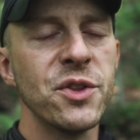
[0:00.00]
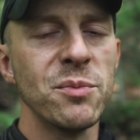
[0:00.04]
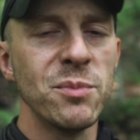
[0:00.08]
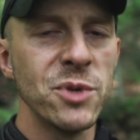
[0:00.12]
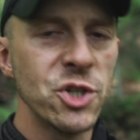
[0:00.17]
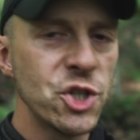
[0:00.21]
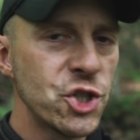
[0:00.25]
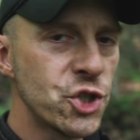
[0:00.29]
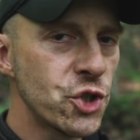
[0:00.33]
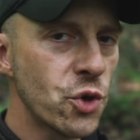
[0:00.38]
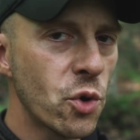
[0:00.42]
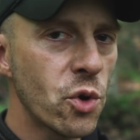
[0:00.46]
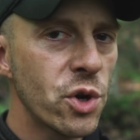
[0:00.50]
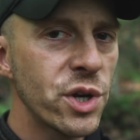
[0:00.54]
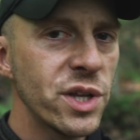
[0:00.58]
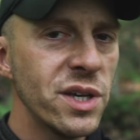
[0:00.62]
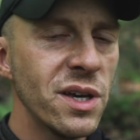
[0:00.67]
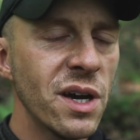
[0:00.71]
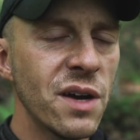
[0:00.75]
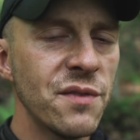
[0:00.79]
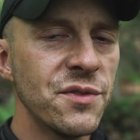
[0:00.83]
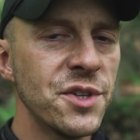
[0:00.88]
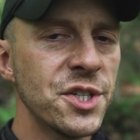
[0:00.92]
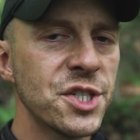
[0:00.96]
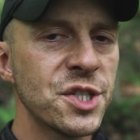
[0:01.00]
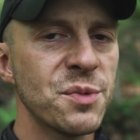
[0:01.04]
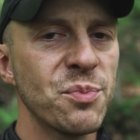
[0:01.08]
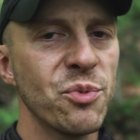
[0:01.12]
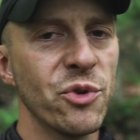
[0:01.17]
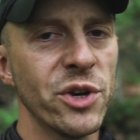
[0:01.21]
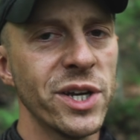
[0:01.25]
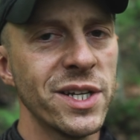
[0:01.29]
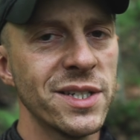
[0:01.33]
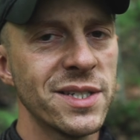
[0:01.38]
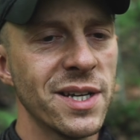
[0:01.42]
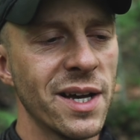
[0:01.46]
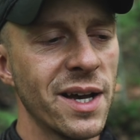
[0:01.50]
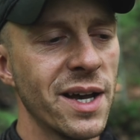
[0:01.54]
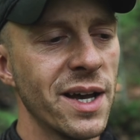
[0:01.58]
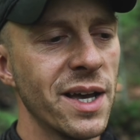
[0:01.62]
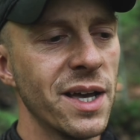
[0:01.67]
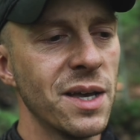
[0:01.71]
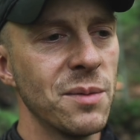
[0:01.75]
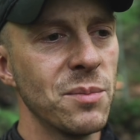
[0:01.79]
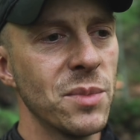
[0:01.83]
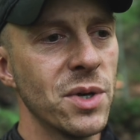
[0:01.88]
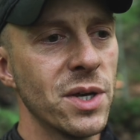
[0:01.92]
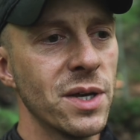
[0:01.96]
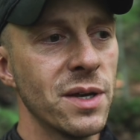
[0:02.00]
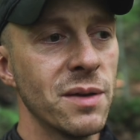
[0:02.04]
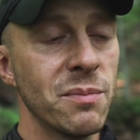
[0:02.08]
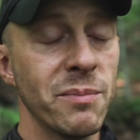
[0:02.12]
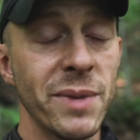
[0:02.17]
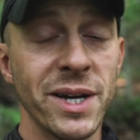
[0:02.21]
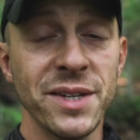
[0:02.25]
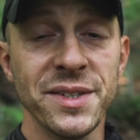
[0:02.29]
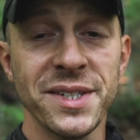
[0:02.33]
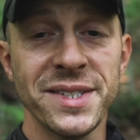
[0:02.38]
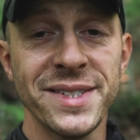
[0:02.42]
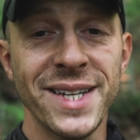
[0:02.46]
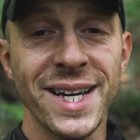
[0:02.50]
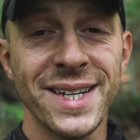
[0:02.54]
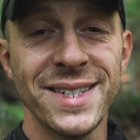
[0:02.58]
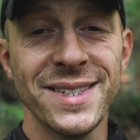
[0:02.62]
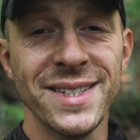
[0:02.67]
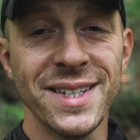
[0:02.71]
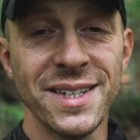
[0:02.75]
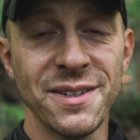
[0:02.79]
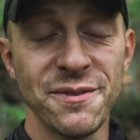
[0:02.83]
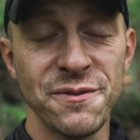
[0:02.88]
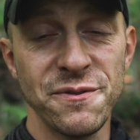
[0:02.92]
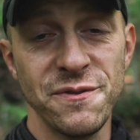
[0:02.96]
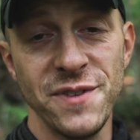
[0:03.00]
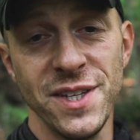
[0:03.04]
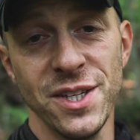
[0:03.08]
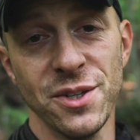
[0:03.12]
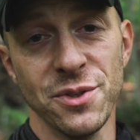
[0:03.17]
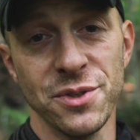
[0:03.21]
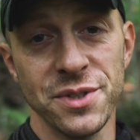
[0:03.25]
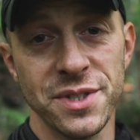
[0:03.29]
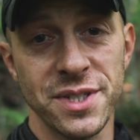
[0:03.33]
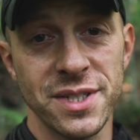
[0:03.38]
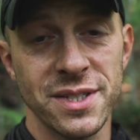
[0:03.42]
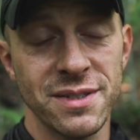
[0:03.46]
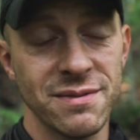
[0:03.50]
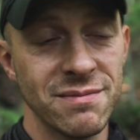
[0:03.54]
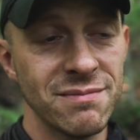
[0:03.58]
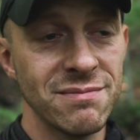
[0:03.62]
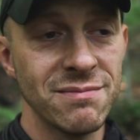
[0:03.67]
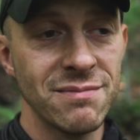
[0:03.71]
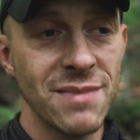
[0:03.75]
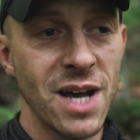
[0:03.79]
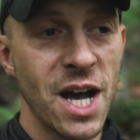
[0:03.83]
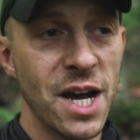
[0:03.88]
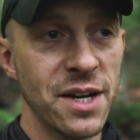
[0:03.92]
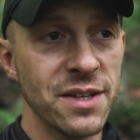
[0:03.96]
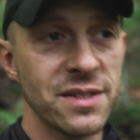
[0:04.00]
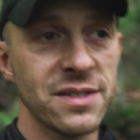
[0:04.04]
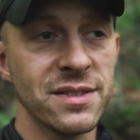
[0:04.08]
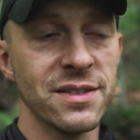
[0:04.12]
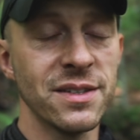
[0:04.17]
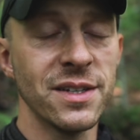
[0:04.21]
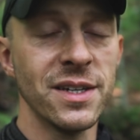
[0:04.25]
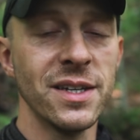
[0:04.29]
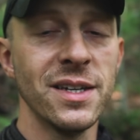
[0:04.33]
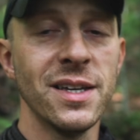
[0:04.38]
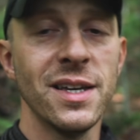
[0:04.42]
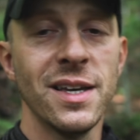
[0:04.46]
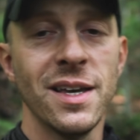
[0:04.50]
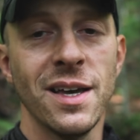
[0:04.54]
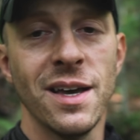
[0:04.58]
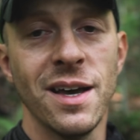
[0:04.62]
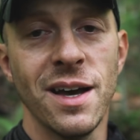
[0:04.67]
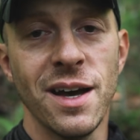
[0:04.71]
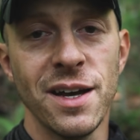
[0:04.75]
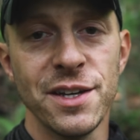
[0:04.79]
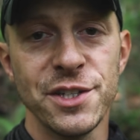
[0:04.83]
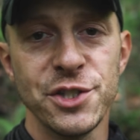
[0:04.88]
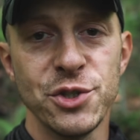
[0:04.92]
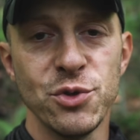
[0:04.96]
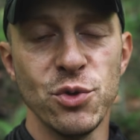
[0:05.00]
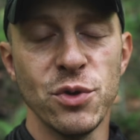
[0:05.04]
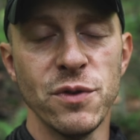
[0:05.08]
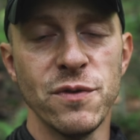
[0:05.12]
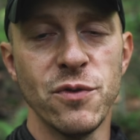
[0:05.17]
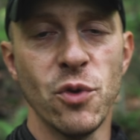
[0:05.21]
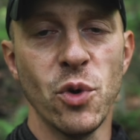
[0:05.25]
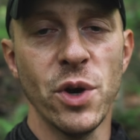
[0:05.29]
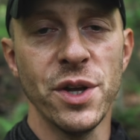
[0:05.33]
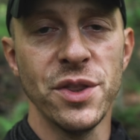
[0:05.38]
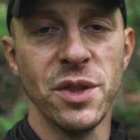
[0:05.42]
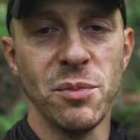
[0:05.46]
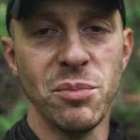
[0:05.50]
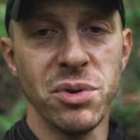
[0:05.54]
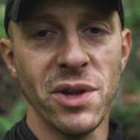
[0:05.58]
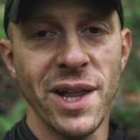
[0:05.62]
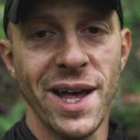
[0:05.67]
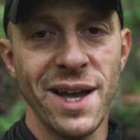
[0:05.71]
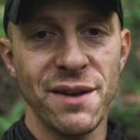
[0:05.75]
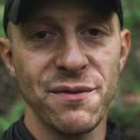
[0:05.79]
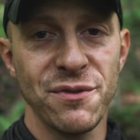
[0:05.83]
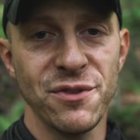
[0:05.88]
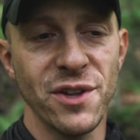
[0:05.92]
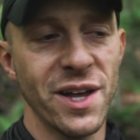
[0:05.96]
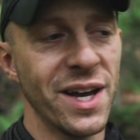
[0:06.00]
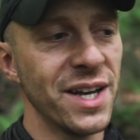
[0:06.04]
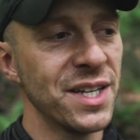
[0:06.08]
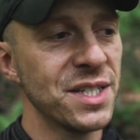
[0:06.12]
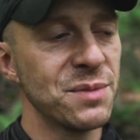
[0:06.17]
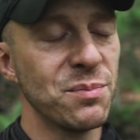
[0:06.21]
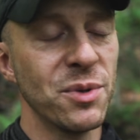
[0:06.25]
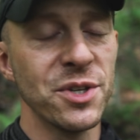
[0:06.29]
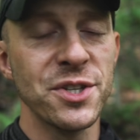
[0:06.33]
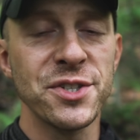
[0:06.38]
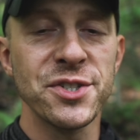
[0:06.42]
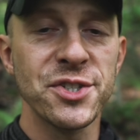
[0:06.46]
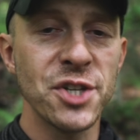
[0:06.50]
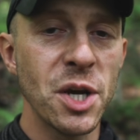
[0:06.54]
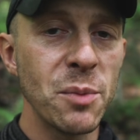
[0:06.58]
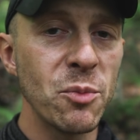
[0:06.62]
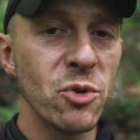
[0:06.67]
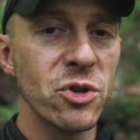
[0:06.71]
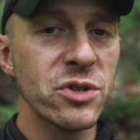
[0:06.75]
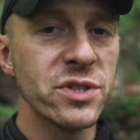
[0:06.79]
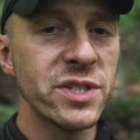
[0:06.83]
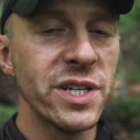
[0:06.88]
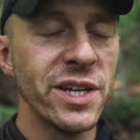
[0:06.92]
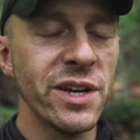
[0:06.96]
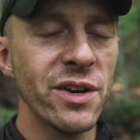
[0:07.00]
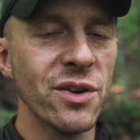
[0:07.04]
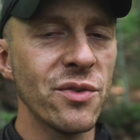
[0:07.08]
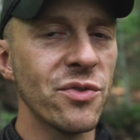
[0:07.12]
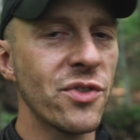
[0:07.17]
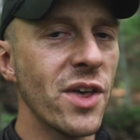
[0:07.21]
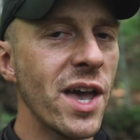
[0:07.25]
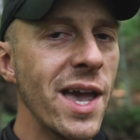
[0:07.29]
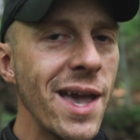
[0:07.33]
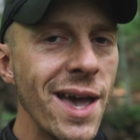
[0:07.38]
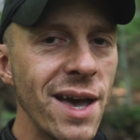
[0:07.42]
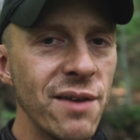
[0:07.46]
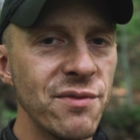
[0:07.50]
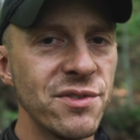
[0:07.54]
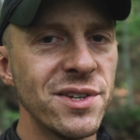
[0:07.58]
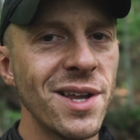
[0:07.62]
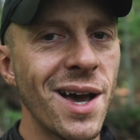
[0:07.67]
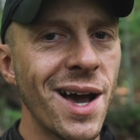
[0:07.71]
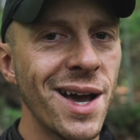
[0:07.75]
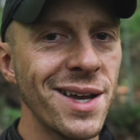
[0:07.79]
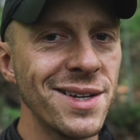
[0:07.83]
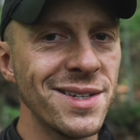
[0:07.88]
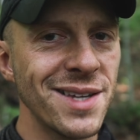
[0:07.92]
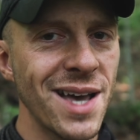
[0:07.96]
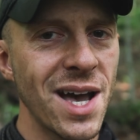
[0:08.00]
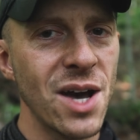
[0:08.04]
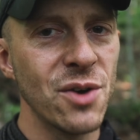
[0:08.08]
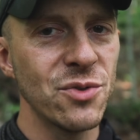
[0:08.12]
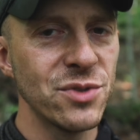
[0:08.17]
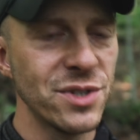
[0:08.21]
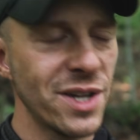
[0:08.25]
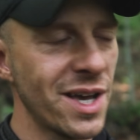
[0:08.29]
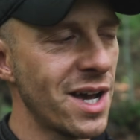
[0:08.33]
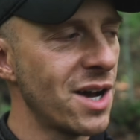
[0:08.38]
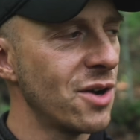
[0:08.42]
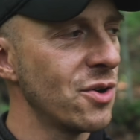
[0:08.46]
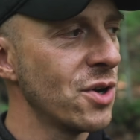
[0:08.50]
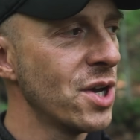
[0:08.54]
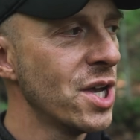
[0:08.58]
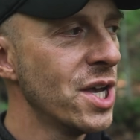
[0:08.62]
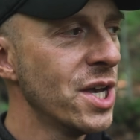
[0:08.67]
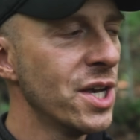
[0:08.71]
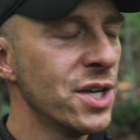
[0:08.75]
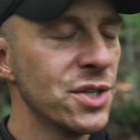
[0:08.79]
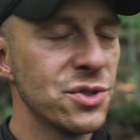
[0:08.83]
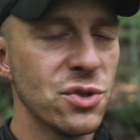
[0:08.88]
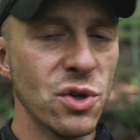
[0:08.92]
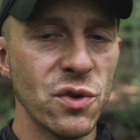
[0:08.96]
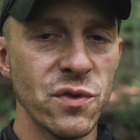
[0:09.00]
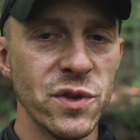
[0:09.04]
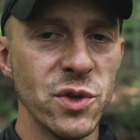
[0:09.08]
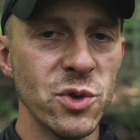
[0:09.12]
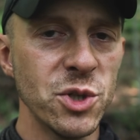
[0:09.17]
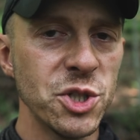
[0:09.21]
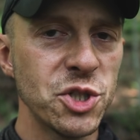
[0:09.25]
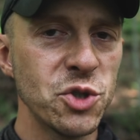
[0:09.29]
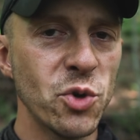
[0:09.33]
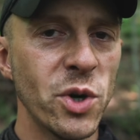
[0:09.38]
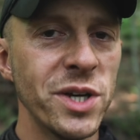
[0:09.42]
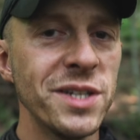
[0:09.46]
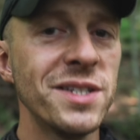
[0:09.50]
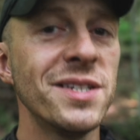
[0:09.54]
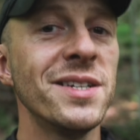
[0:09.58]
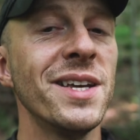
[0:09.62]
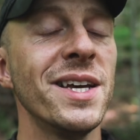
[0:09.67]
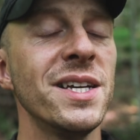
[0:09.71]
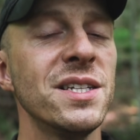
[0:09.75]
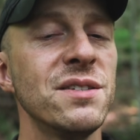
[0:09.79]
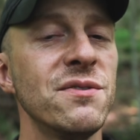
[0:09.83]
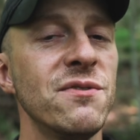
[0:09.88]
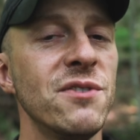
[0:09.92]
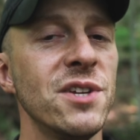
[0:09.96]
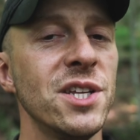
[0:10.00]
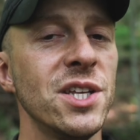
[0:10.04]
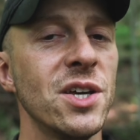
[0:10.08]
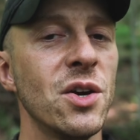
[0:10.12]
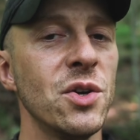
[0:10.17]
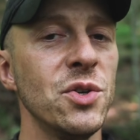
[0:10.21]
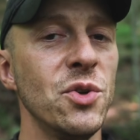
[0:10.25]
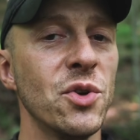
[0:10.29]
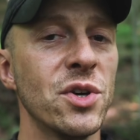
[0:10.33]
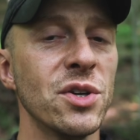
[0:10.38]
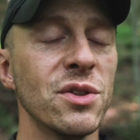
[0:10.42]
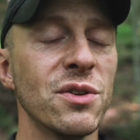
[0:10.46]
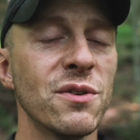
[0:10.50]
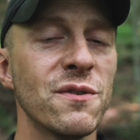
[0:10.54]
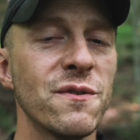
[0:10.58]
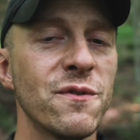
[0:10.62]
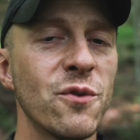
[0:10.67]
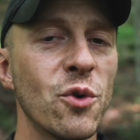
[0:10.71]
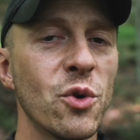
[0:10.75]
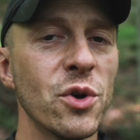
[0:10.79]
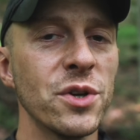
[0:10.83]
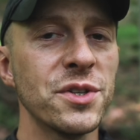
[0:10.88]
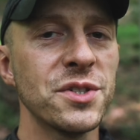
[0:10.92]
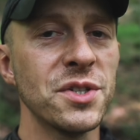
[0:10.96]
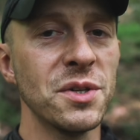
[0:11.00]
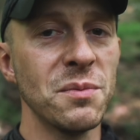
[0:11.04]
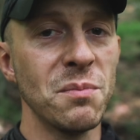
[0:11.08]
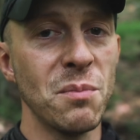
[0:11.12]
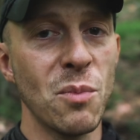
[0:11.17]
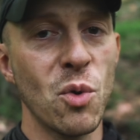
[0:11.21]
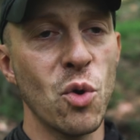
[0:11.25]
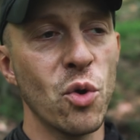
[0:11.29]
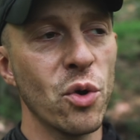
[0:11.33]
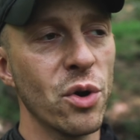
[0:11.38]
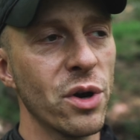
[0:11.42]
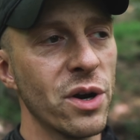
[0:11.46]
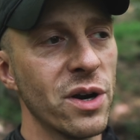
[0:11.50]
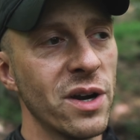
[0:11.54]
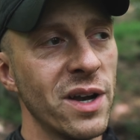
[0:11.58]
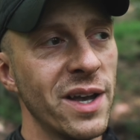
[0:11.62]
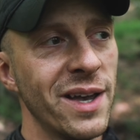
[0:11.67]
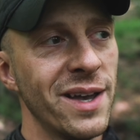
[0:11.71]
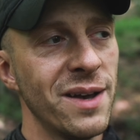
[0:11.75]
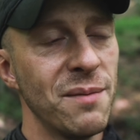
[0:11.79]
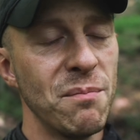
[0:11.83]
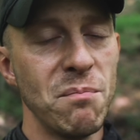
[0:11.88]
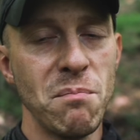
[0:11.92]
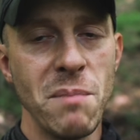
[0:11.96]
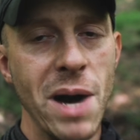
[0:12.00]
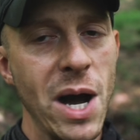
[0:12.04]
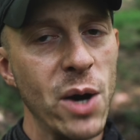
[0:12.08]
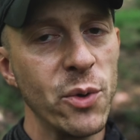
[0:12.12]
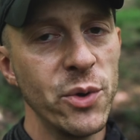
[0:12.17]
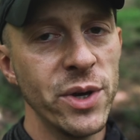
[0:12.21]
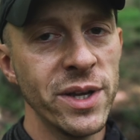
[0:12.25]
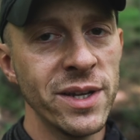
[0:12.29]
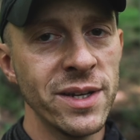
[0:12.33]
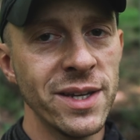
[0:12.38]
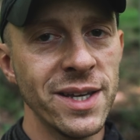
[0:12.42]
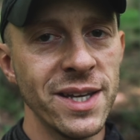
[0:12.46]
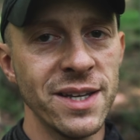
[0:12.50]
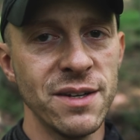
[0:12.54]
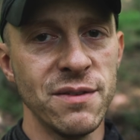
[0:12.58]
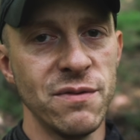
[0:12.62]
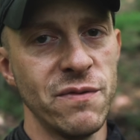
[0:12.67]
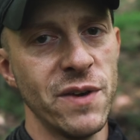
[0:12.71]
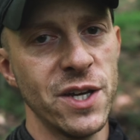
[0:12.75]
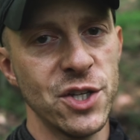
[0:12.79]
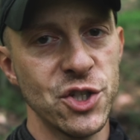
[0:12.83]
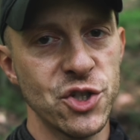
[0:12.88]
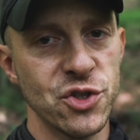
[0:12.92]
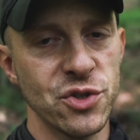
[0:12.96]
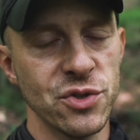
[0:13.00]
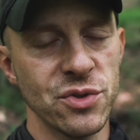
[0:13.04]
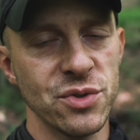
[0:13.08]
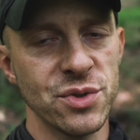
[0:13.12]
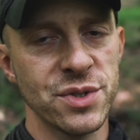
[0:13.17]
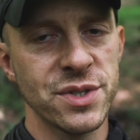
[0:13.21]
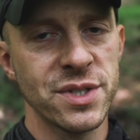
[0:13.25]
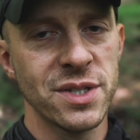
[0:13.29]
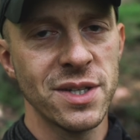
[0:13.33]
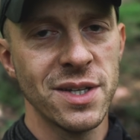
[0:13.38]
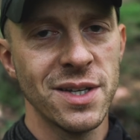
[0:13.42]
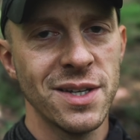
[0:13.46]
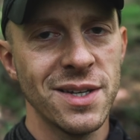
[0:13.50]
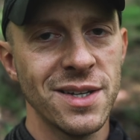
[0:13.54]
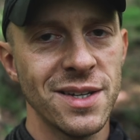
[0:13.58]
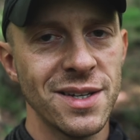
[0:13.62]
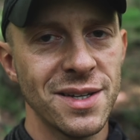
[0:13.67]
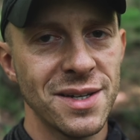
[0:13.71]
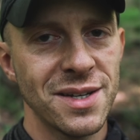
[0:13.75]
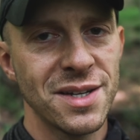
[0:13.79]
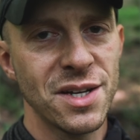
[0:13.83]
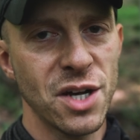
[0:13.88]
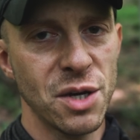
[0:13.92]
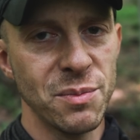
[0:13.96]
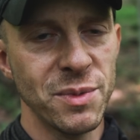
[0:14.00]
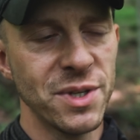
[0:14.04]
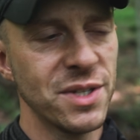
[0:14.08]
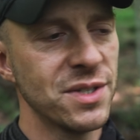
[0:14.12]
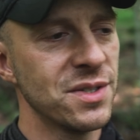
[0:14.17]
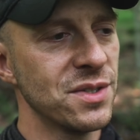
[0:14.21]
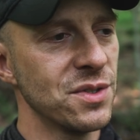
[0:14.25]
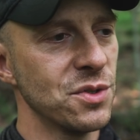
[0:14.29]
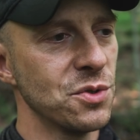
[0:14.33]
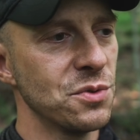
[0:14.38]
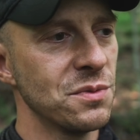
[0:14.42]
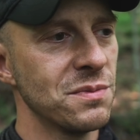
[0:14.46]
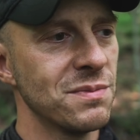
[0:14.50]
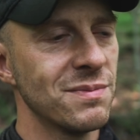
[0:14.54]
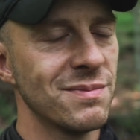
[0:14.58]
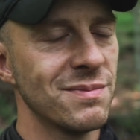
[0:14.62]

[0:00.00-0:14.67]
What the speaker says: the majority of the springtime metal detecting fields, honestly, to avoid the black flies. But summer is here, they have died down now. So if you enjoyed today's video, you can look forward to more mountain adventures coming soon.